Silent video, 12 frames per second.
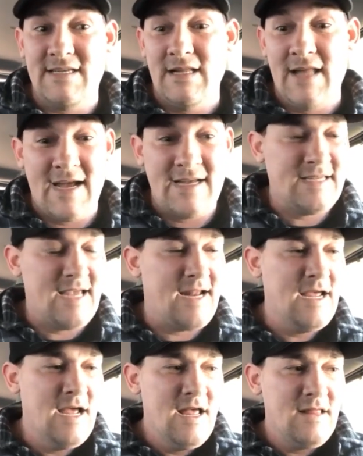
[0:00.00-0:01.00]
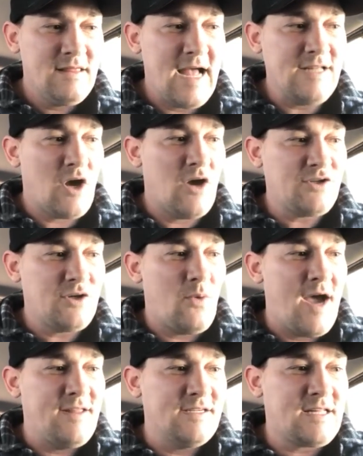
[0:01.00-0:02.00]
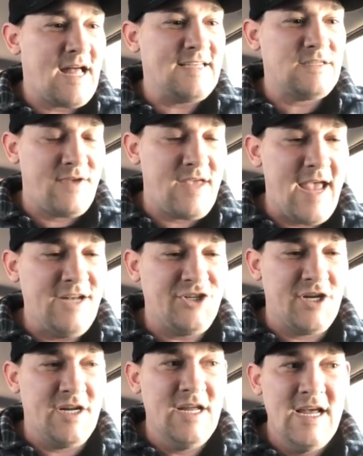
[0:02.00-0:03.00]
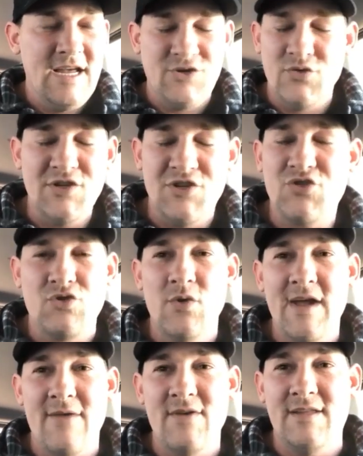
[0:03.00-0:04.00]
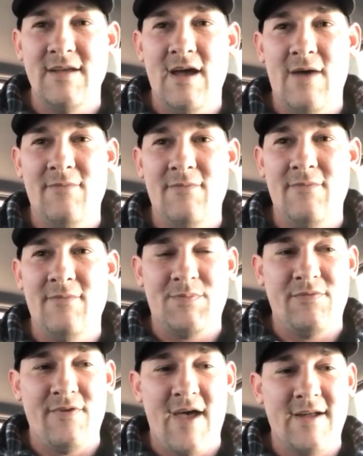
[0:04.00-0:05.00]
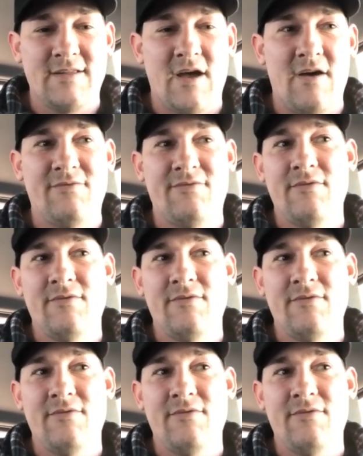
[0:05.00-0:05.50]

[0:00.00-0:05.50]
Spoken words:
And like I said, that's also why this classification is really screwing everything up, for the simple fact of